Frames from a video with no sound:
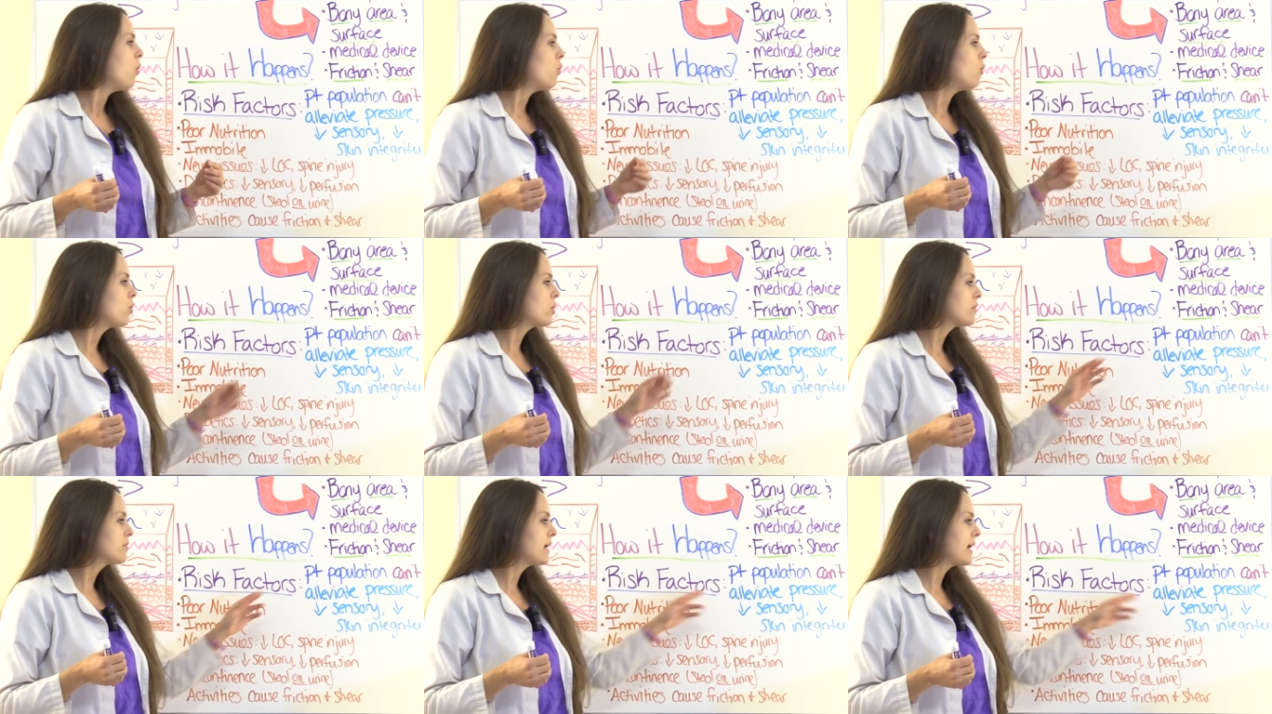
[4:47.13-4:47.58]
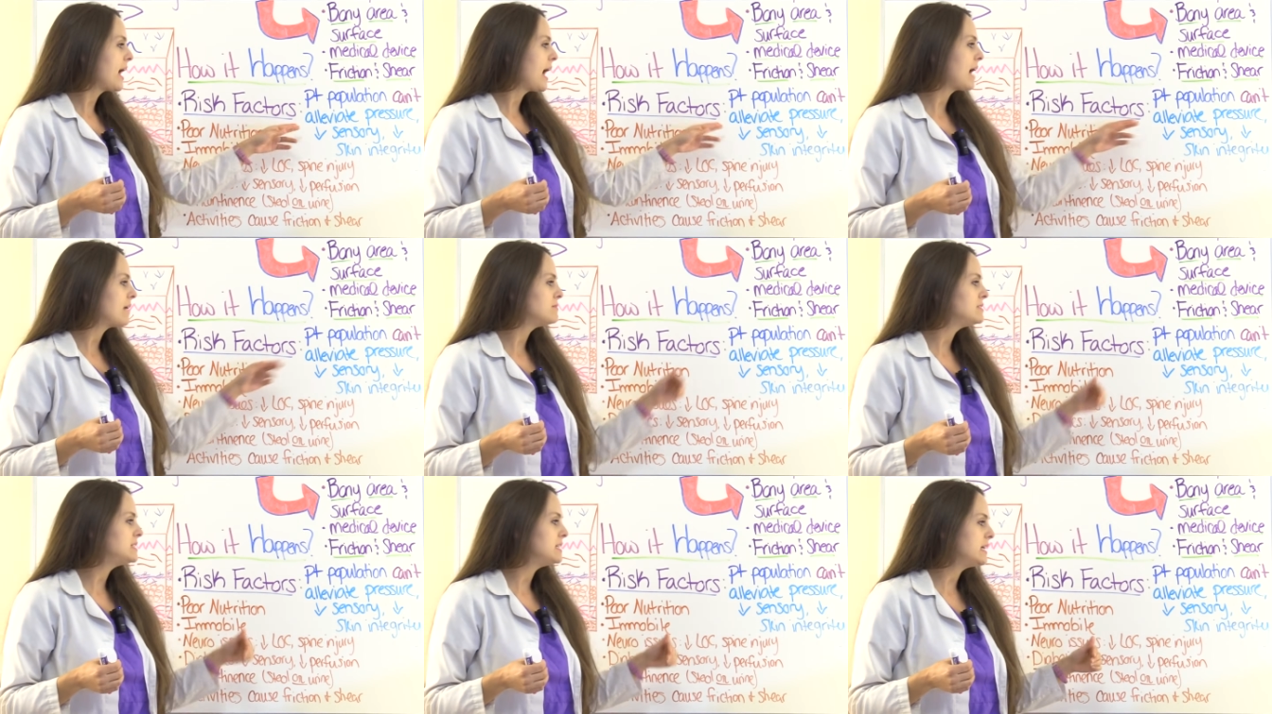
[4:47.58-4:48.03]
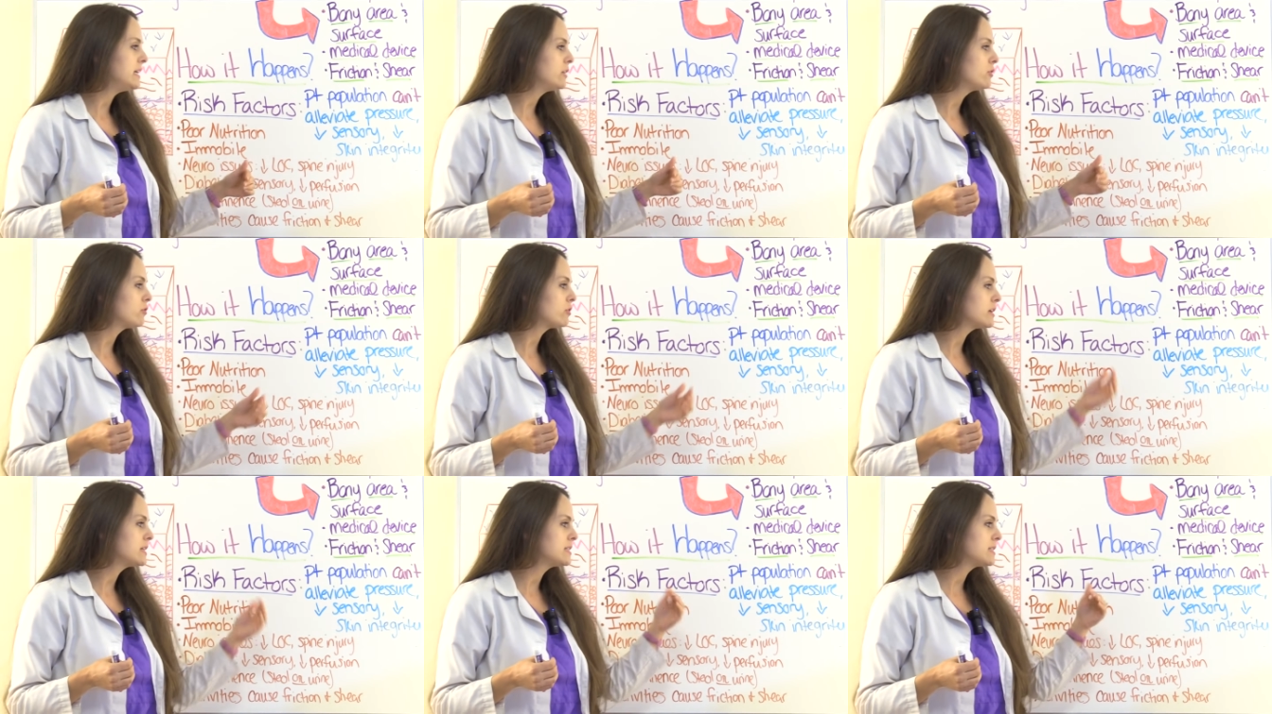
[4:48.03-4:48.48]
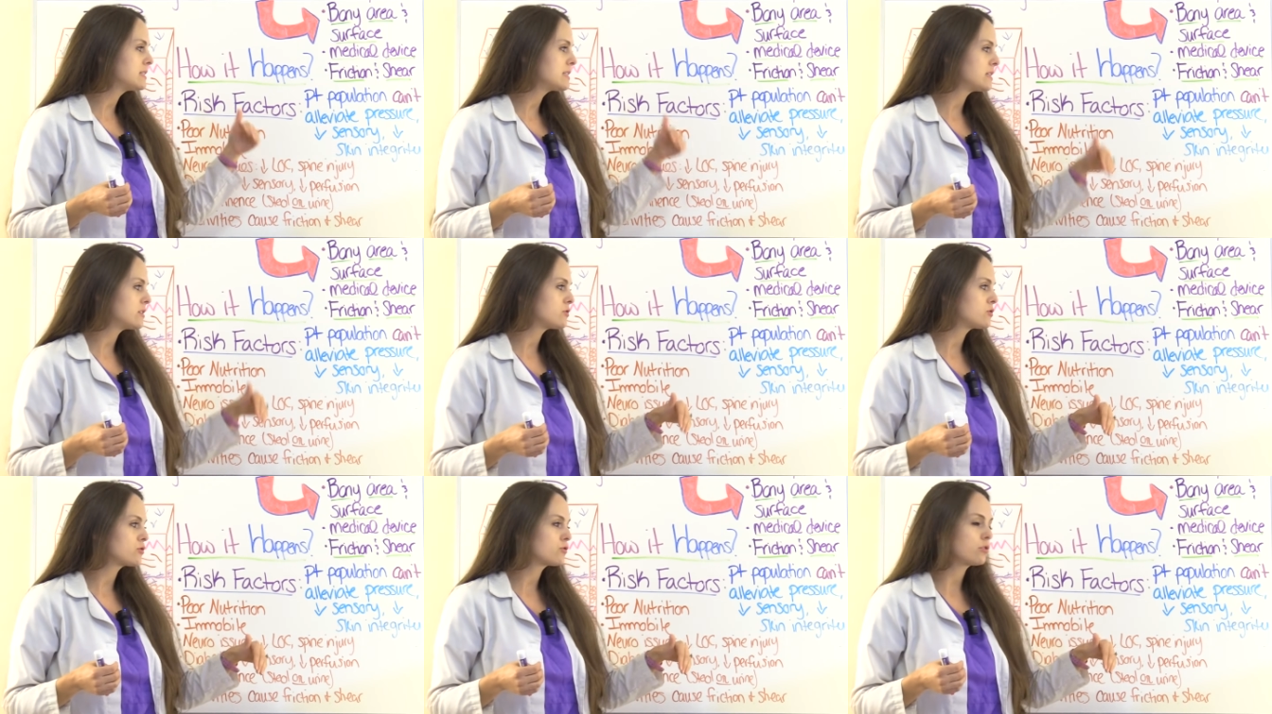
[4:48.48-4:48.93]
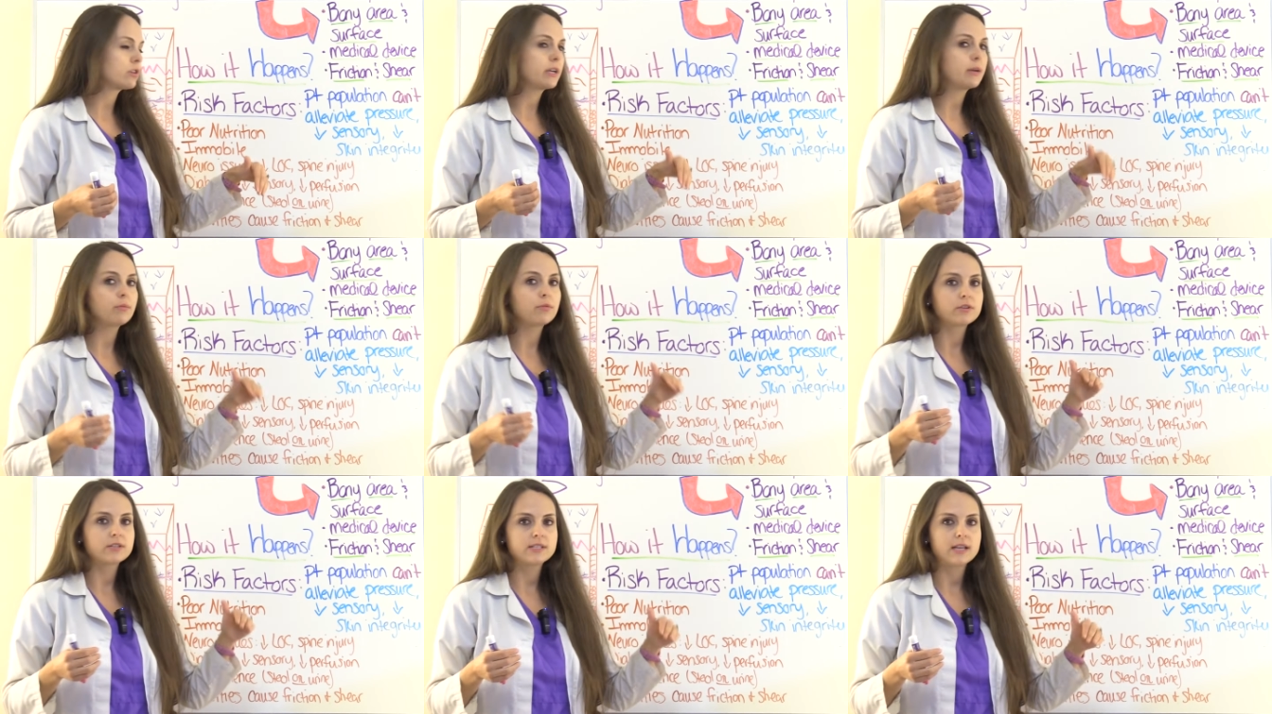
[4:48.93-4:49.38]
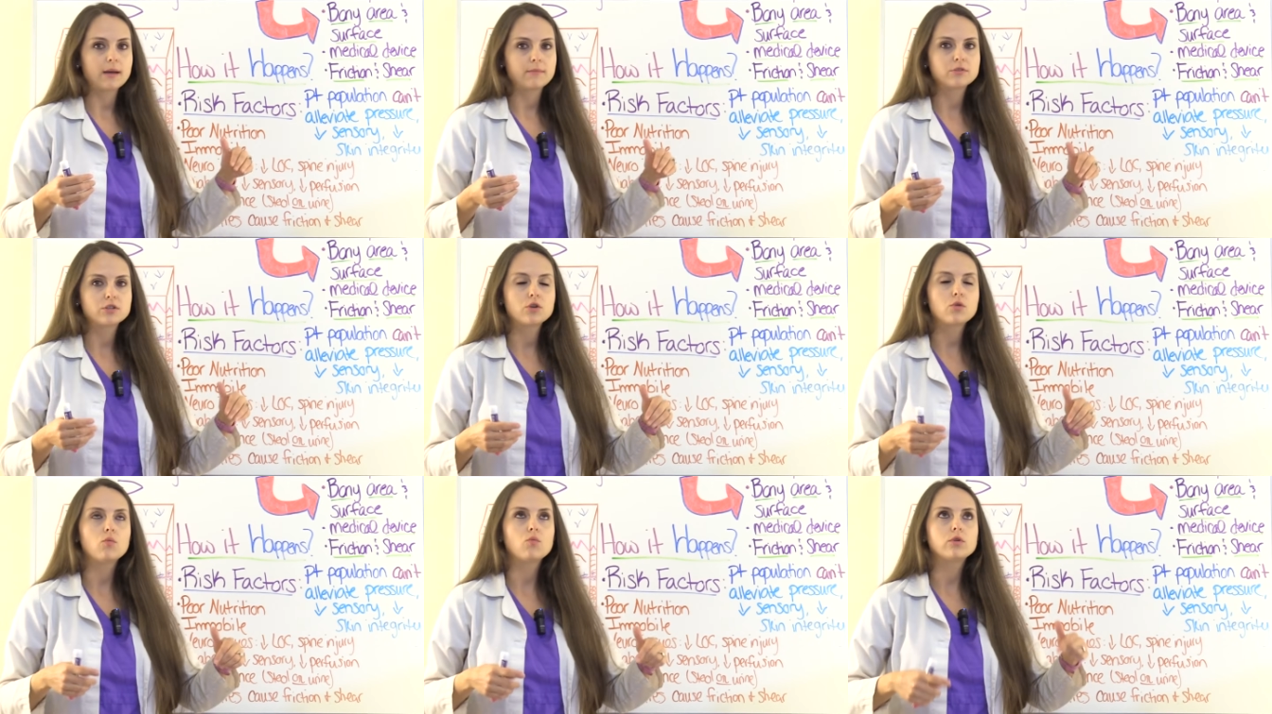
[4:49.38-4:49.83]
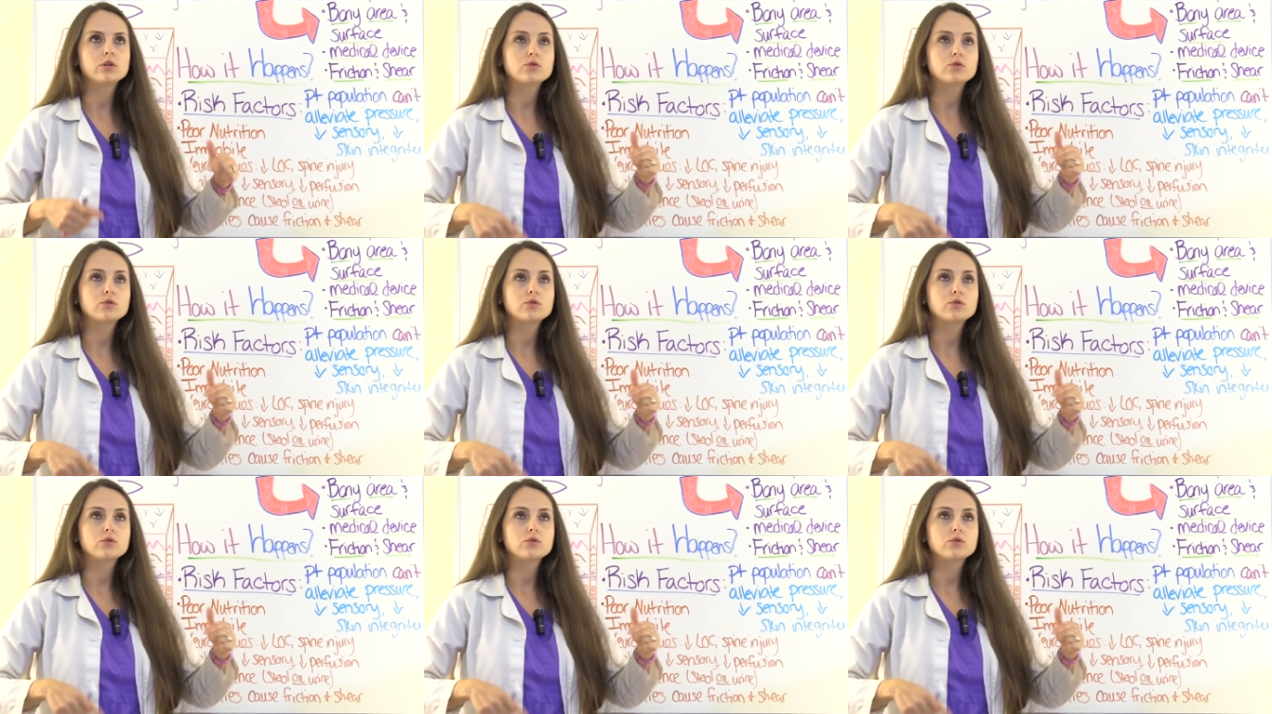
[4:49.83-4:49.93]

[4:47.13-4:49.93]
or they have decreased sensory perception,